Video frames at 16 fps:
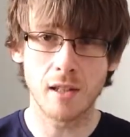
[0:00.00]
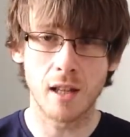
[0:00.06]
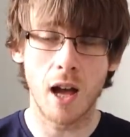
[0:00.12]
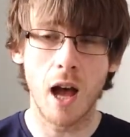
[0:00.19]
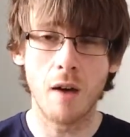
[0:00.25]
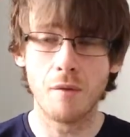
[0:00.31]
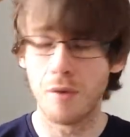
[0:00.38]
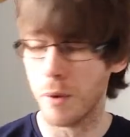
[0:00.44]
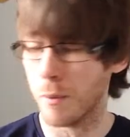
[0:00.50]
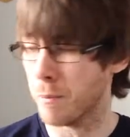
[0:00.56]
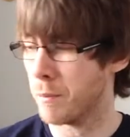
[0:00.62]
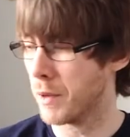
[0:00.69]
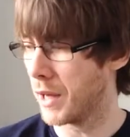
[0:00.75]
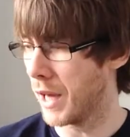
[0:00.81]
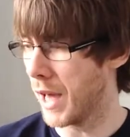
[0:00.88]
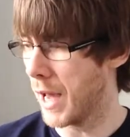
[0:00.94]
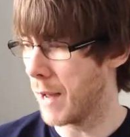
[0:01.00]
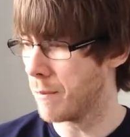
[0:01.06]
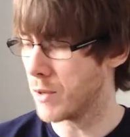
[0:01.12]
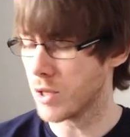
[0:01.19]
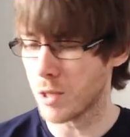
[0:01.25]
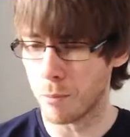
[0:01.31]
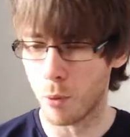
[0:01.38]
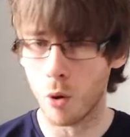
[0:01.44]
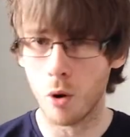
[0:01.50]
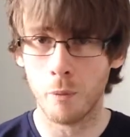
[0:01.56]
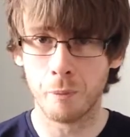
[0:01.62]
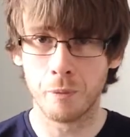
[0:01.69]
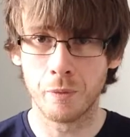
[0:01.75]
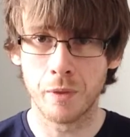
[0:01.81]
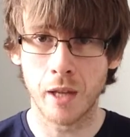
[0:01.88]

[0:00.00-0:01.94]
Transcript: to have them. The support.